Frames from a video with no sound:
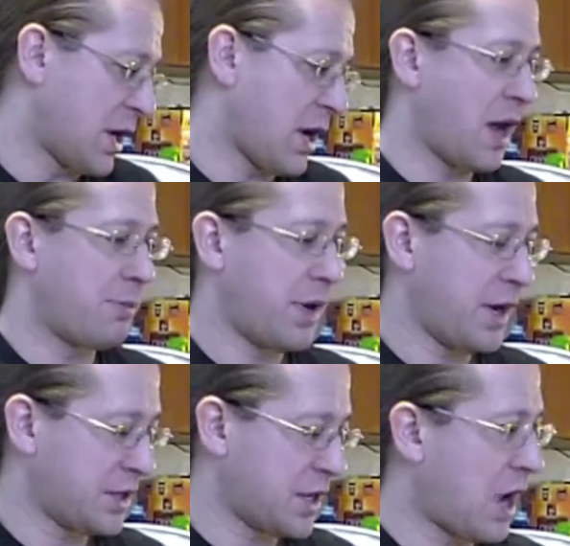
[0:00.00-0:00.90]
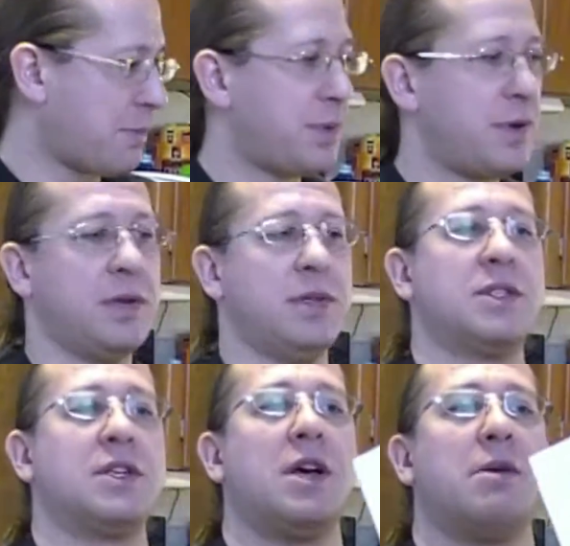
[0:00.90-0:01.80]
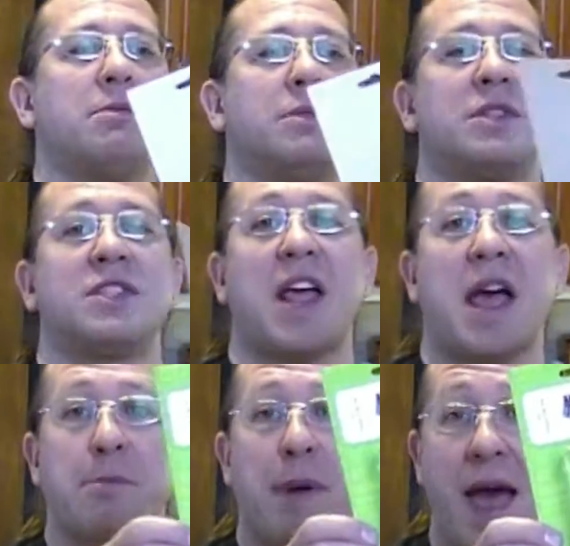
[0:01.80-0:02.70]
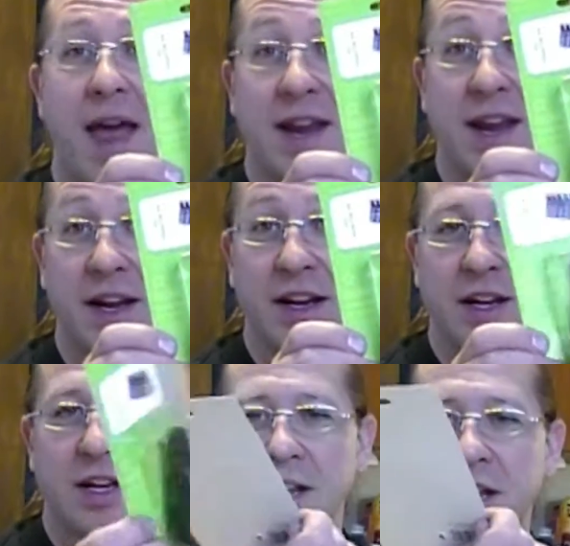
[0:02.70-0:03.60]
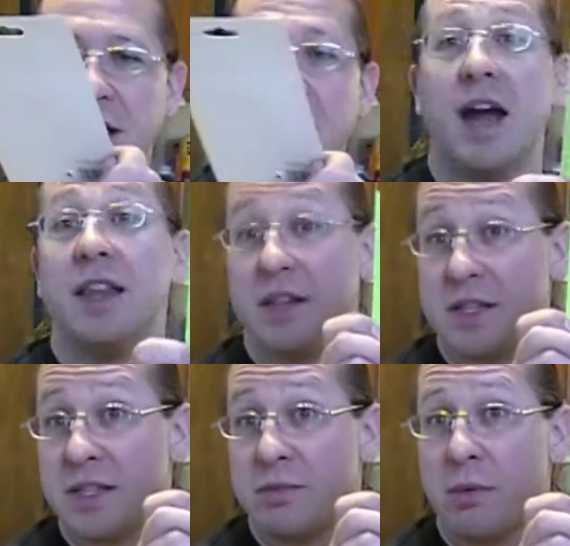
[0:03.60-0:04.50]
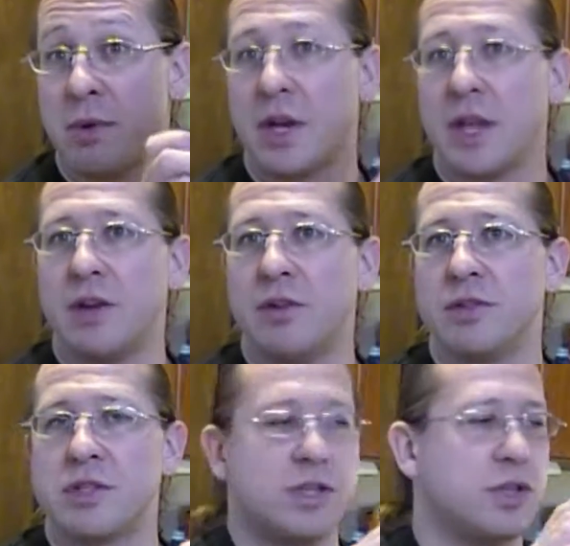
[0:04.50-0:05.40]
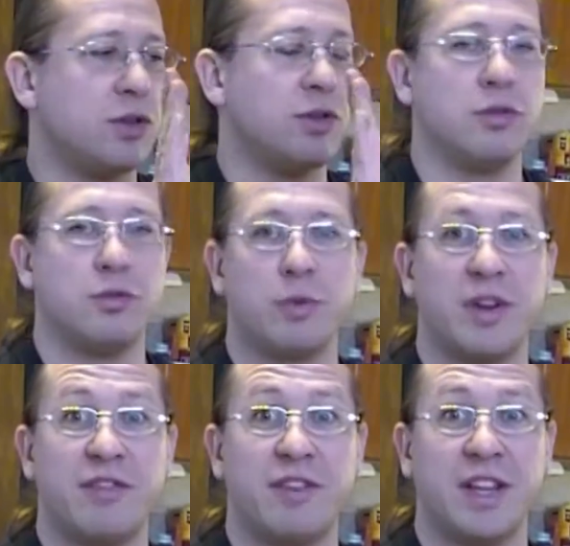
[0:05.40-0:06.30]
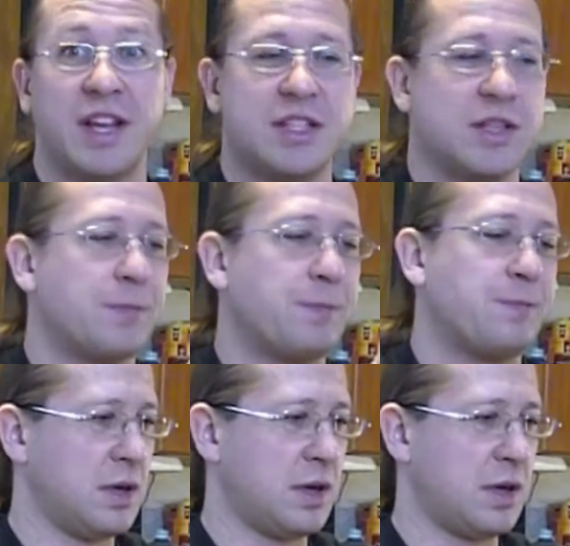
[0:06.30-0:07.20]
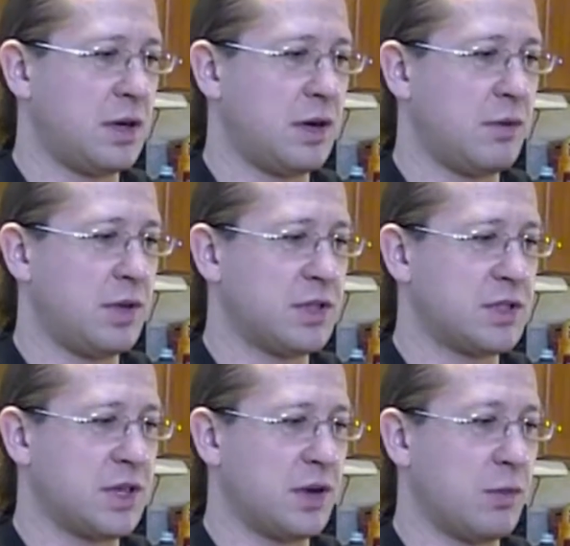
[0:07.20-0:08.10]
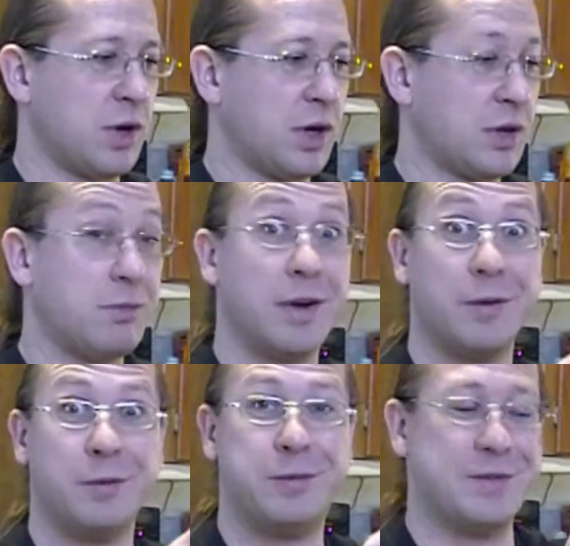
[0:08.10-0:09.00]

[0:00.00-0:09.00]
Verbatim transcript: uh, I picked up some stamp pad ink and this is what we're gonna use to refill it. I don't know how well this is gonna work, but